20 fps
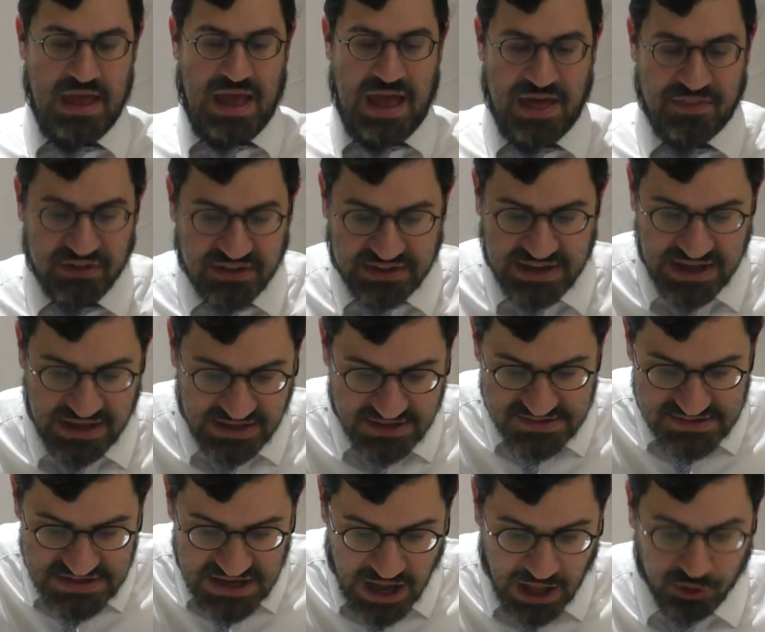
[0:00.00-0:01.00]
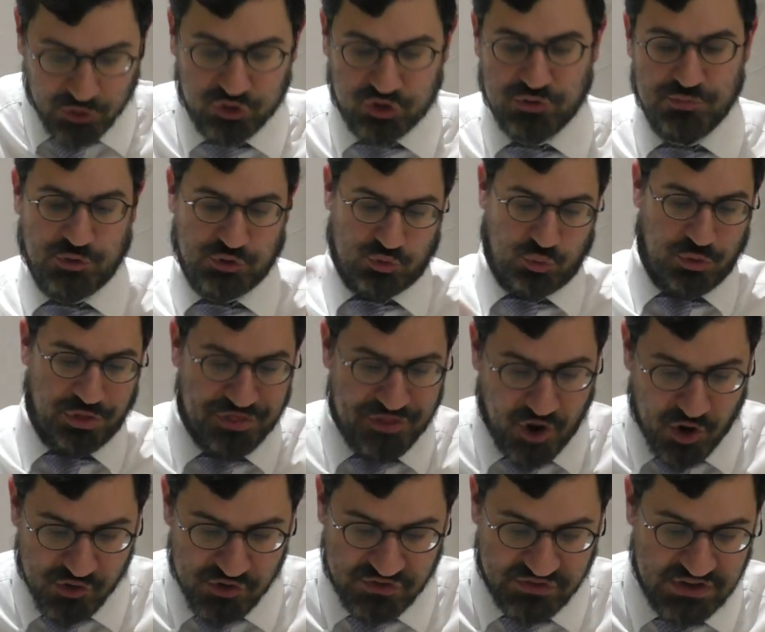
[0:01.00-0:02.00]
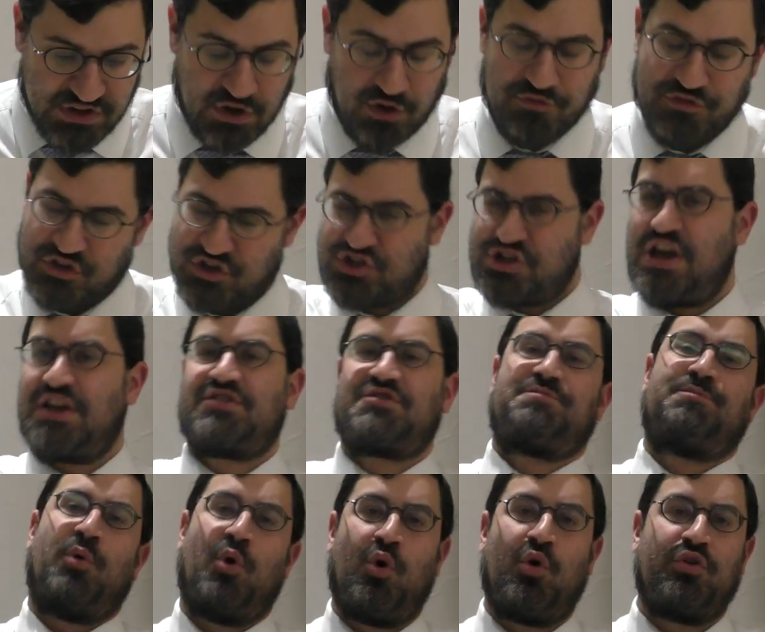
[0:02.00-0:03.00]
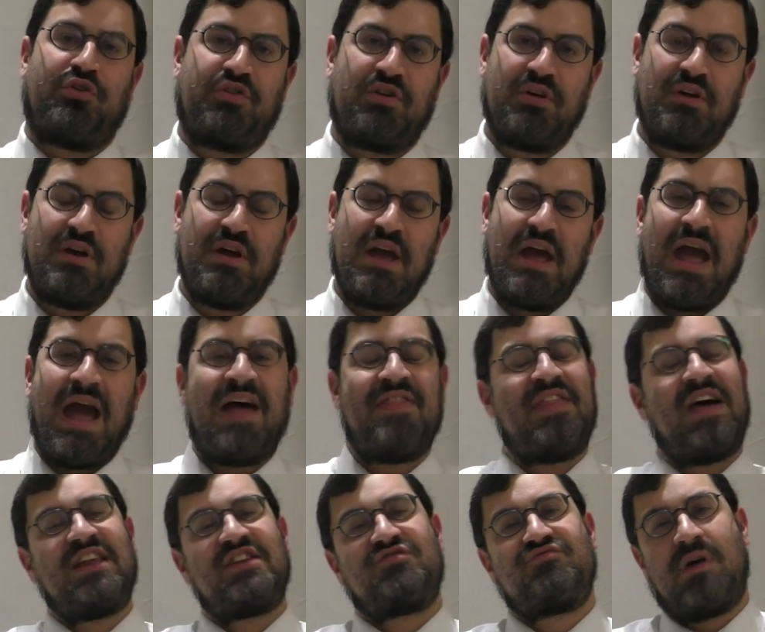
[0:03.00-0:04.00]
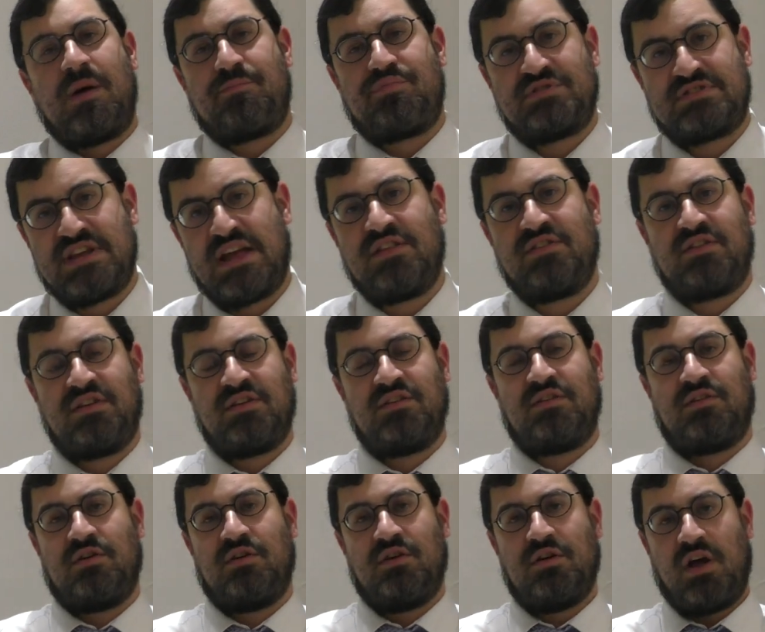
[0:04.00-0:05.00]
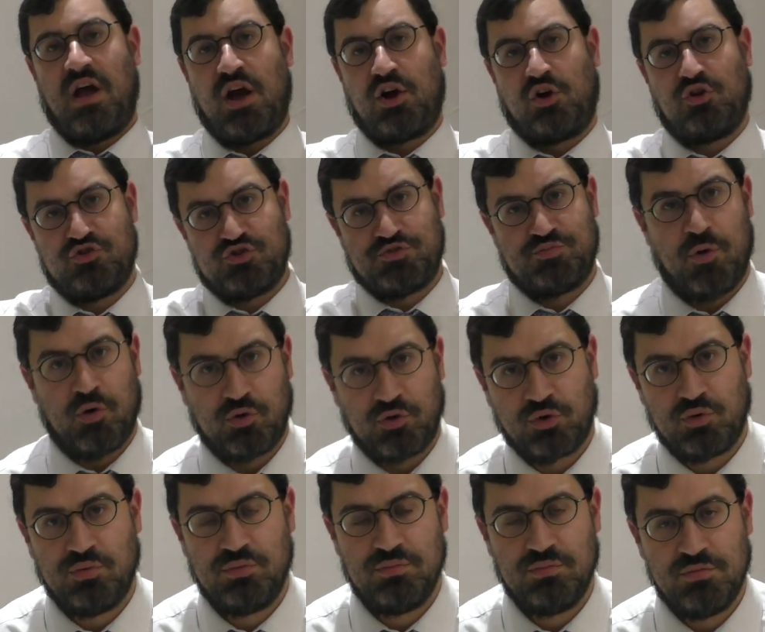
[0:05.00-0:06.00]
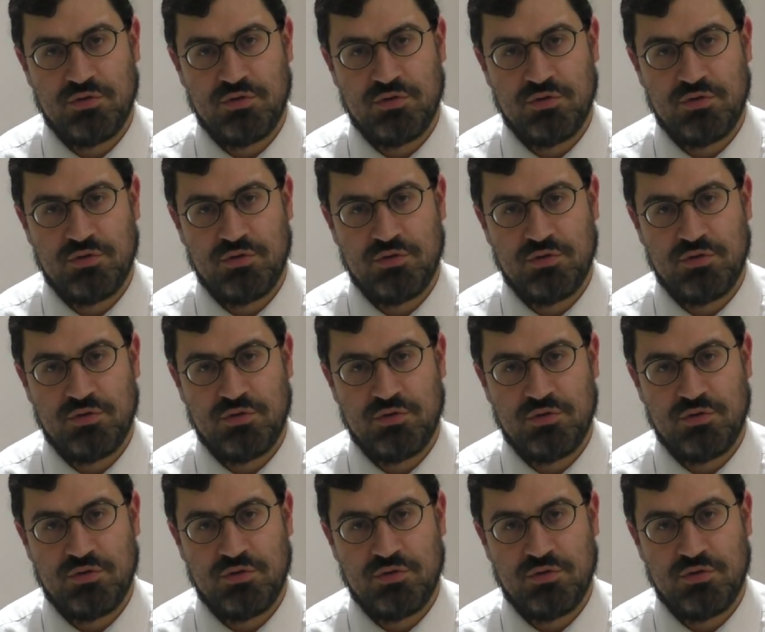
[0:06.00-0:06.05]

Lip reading: And the king is the ultimate authority of the chessboard, and that is representing HaKadosh Baruch Hu.